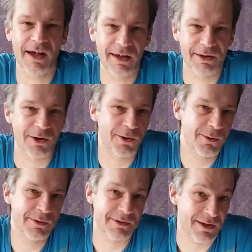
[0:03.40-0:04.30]
I
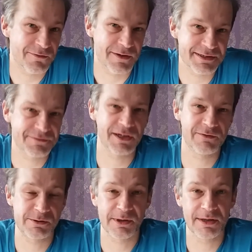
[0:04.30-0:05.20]
know, not fans'
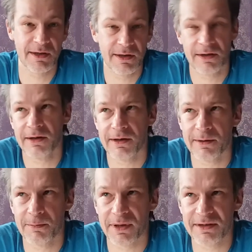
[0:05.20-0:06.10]
favorite,
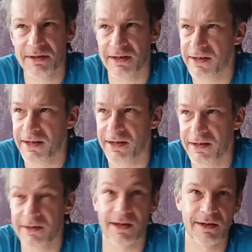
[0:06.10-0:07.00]
but then
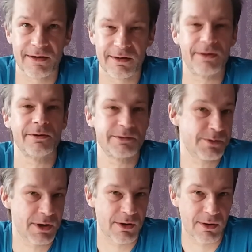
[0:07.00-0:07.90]
again, I don't
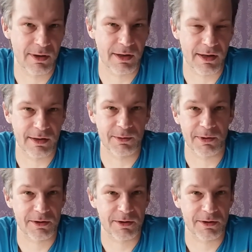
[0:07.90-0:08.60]
recall anyone